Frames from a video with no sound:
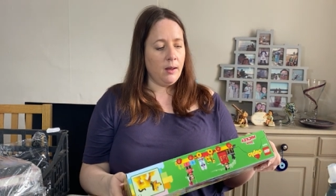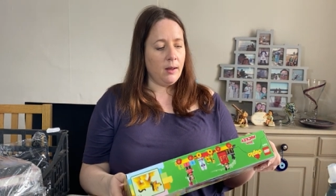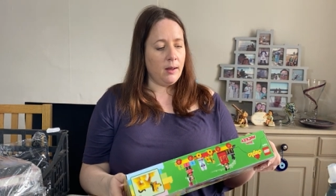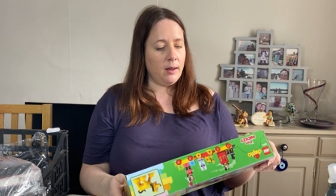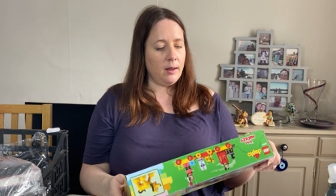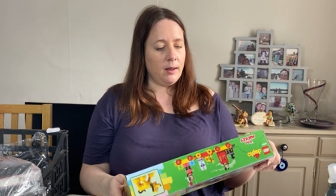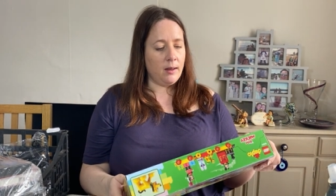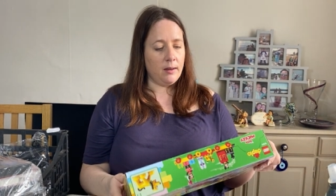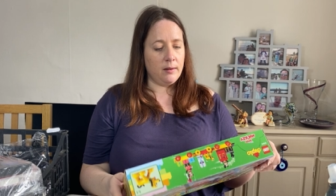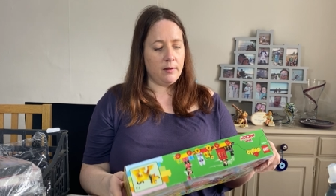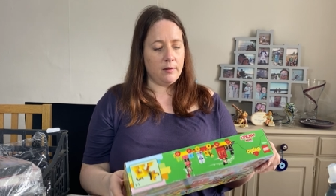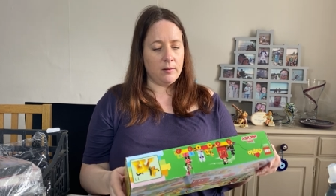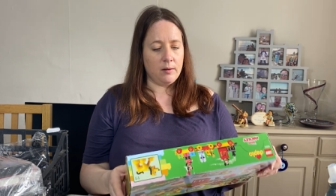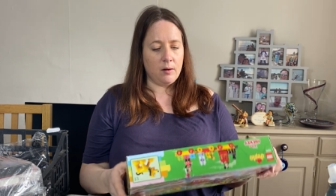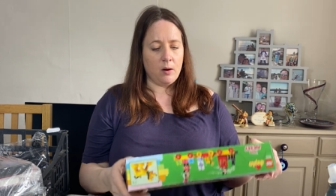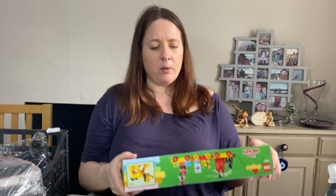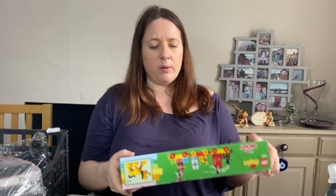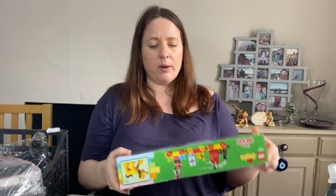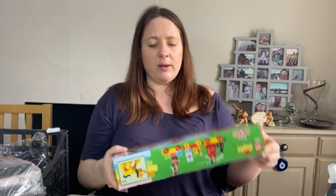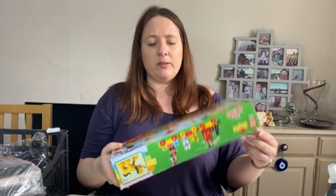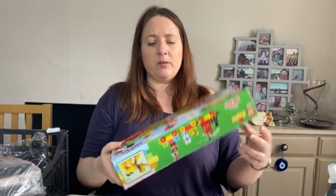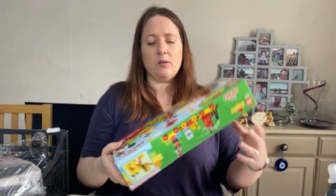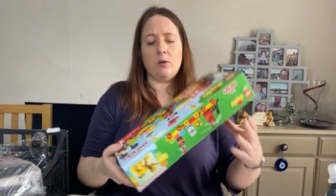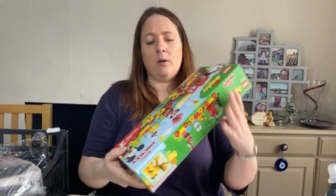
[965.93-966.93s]
And oh
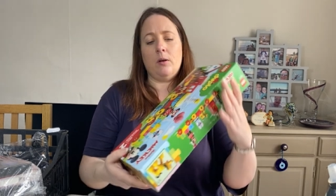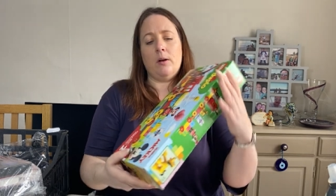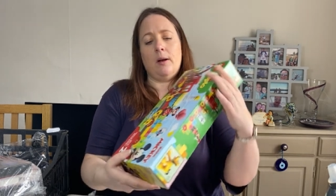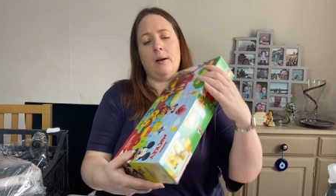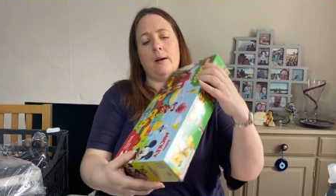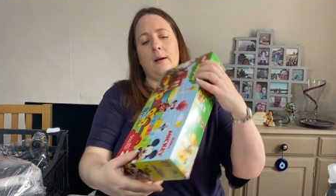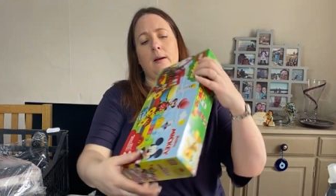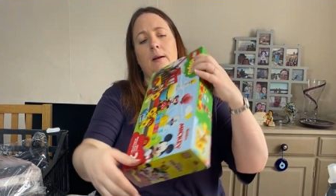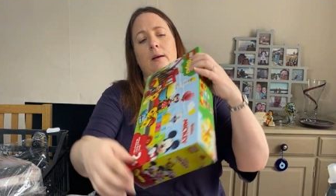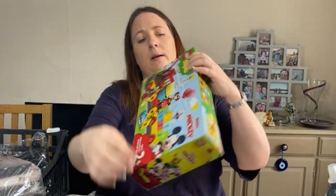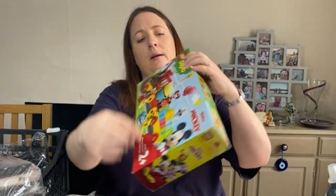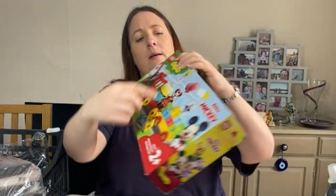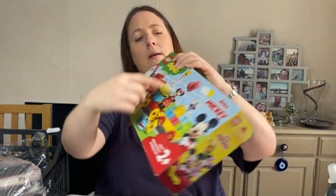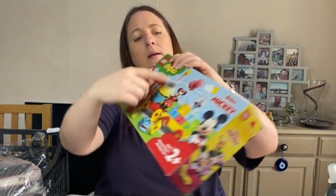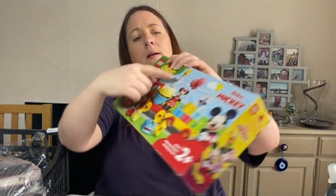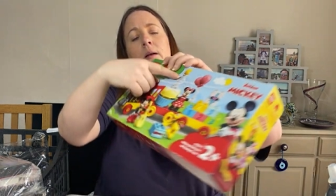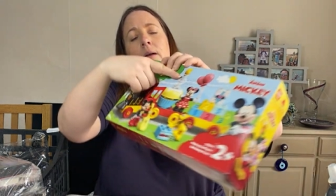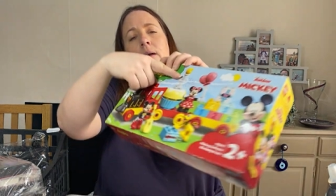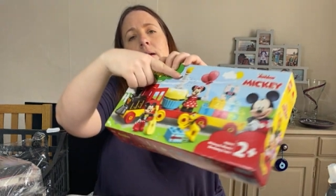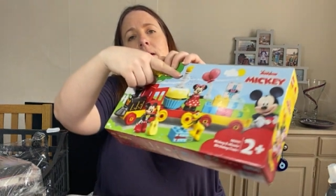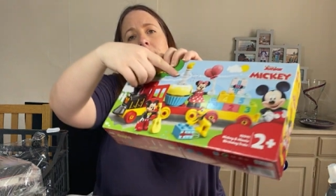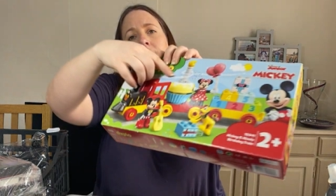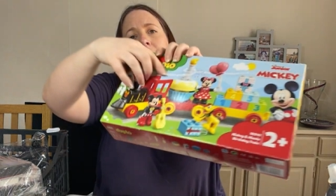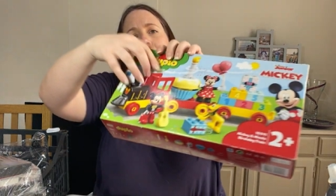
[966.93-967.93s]
yeah, it's got like a,
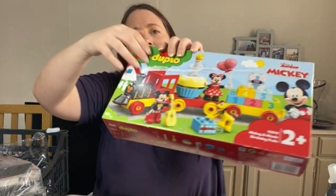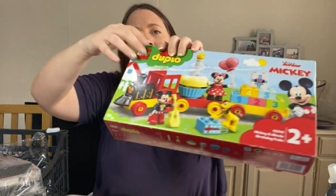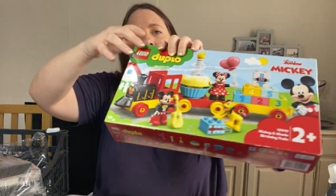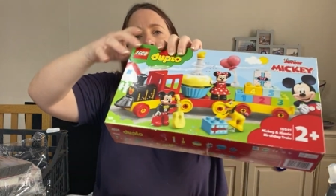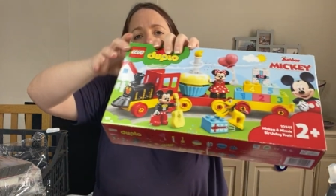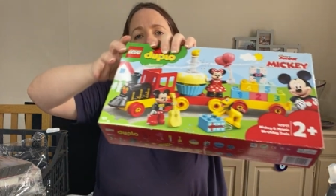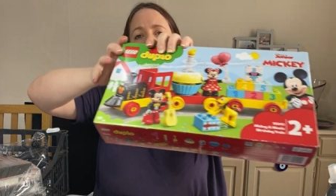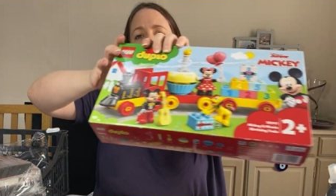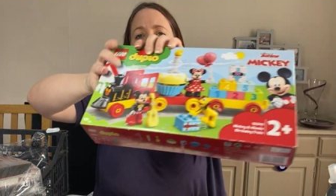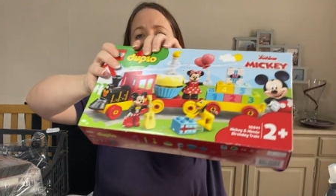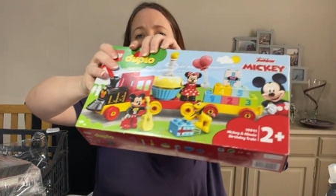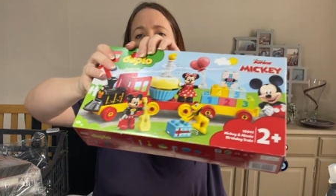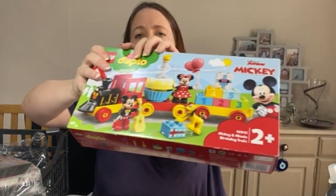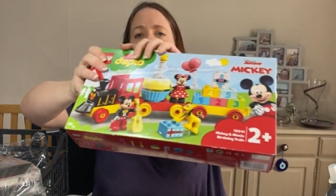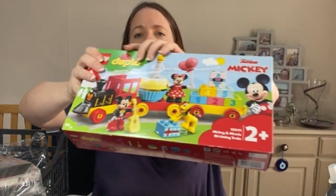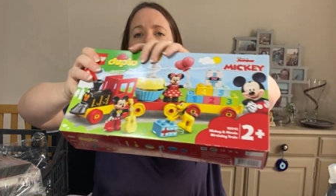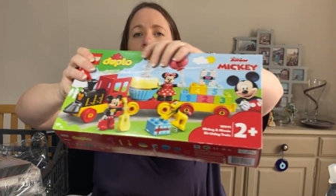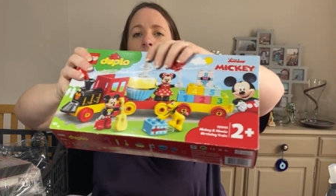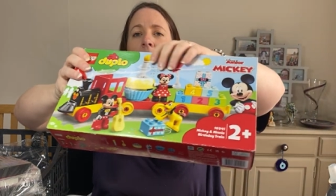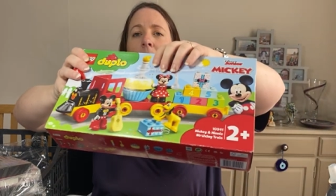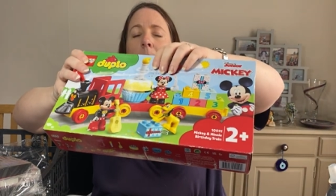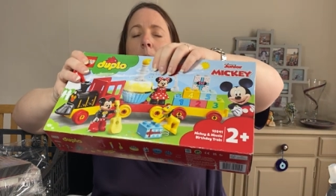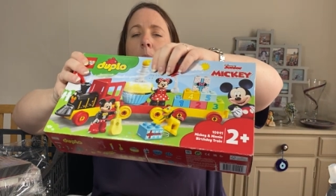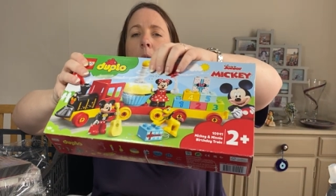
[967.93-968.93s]
it's like it's been
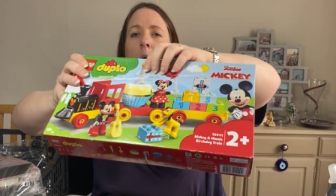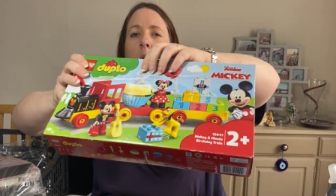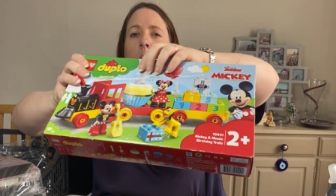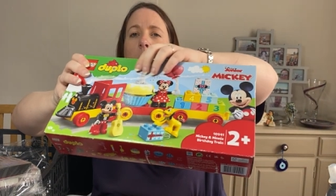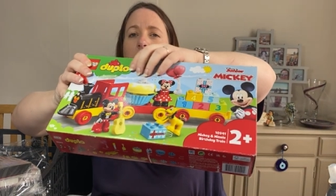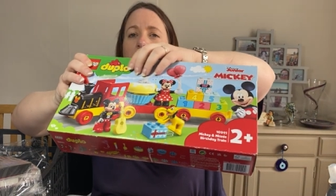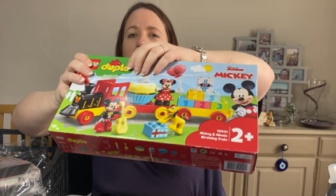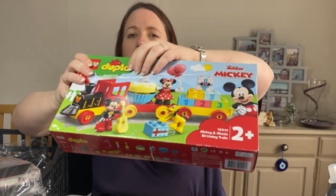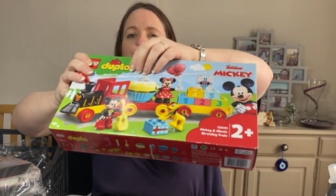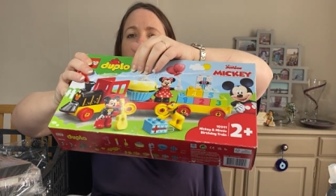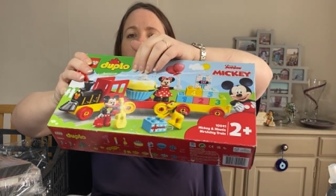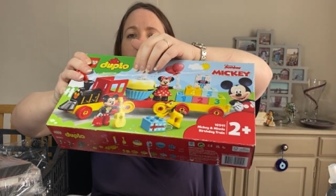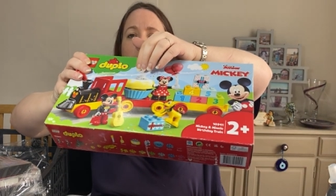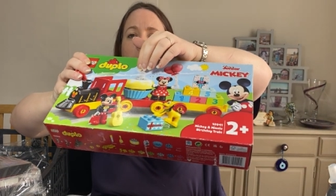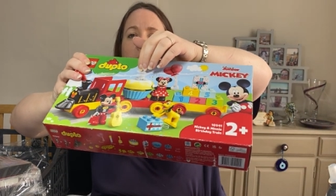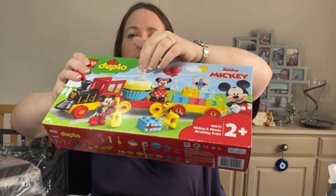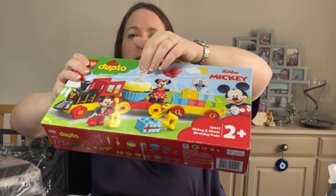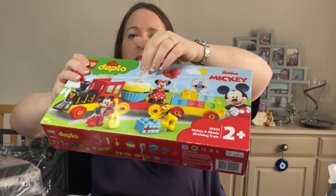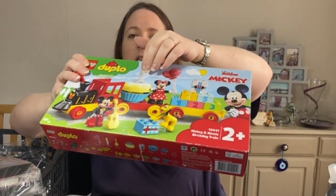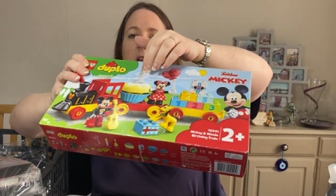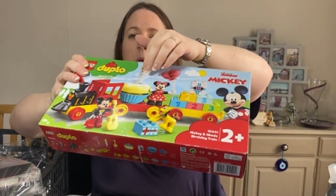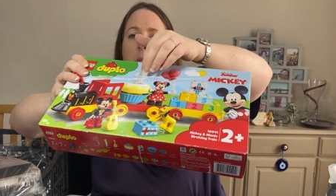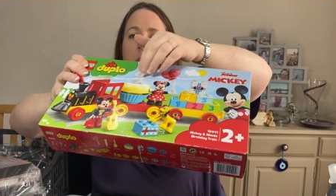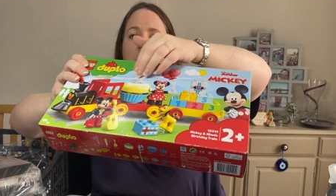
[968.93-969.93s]
in a box and
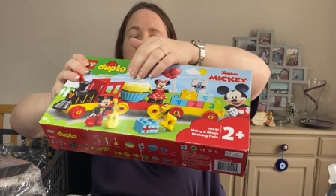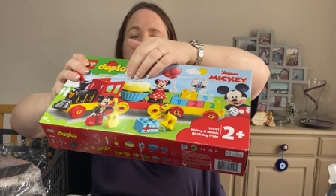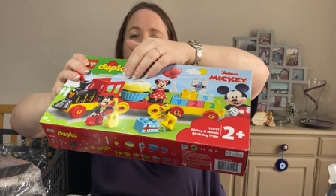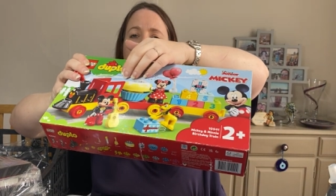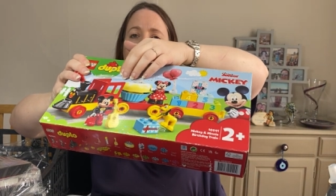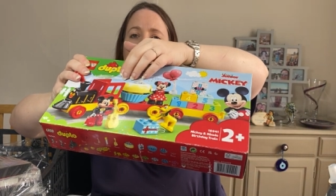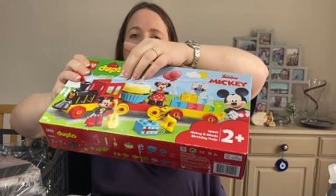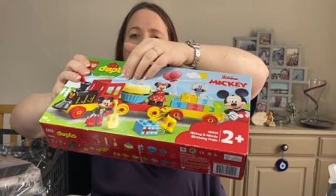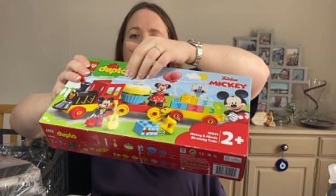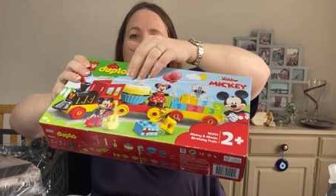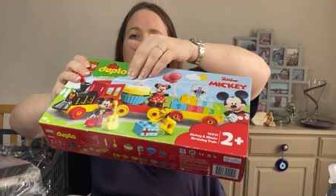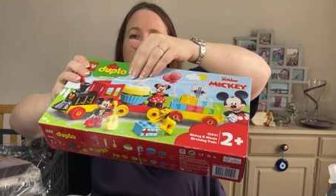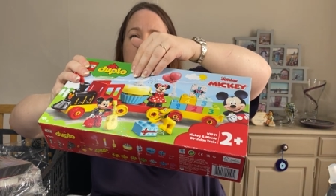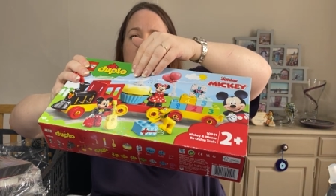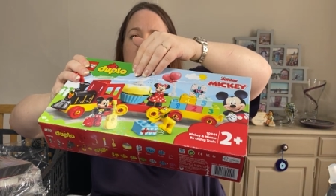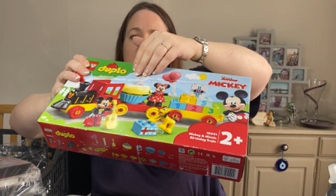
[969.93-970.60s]
someone's opened a box with